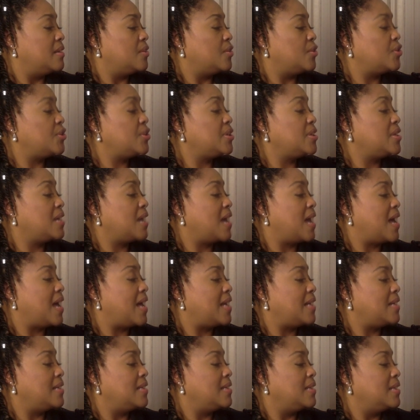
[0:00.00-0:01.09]
good
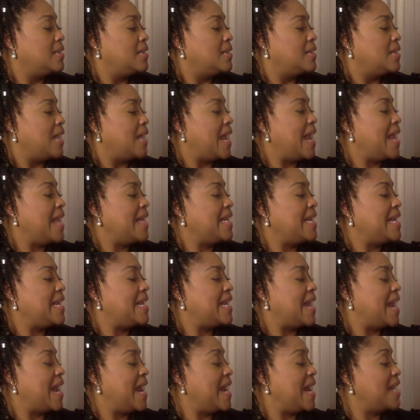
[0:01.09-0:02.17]
God, and
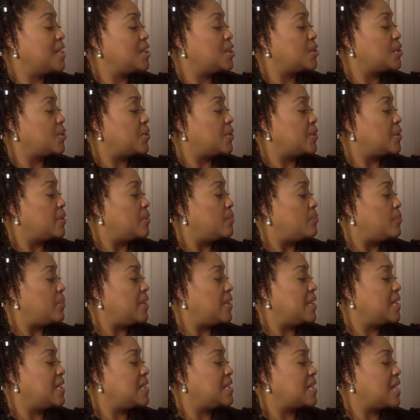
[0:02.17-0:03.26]
he answered
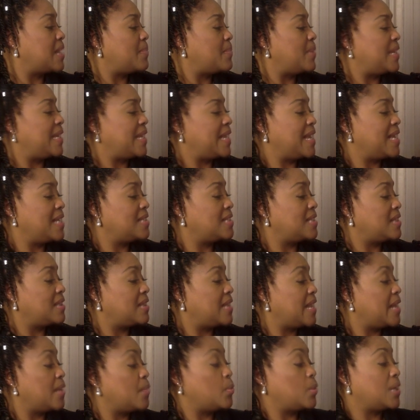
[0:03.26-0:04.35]
because I began to
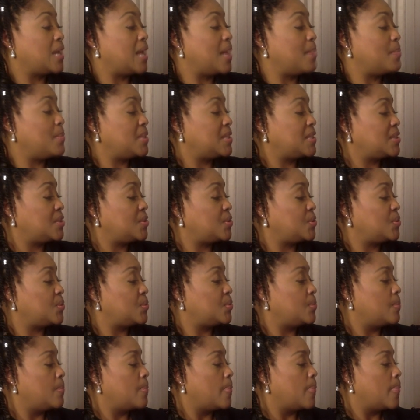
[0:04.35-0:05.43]
think what I must do.